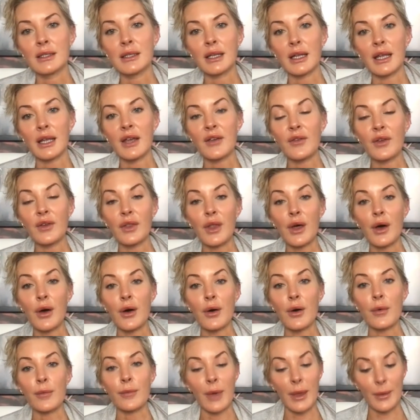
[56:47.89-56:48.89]
even
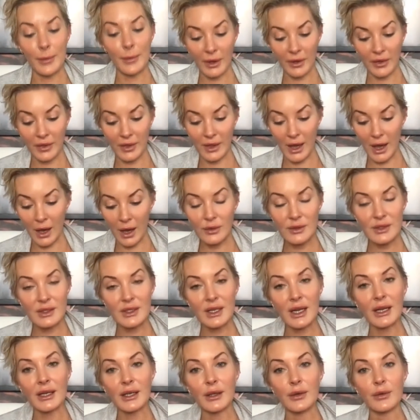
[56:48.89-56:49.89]
though maybe on the
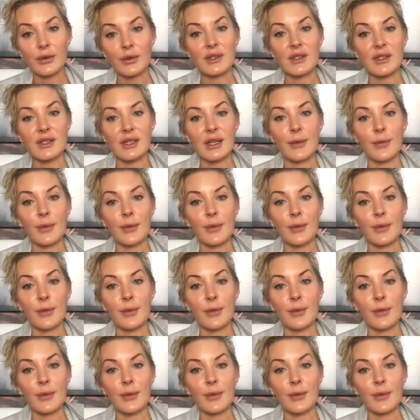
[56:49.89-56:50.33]
outside you would see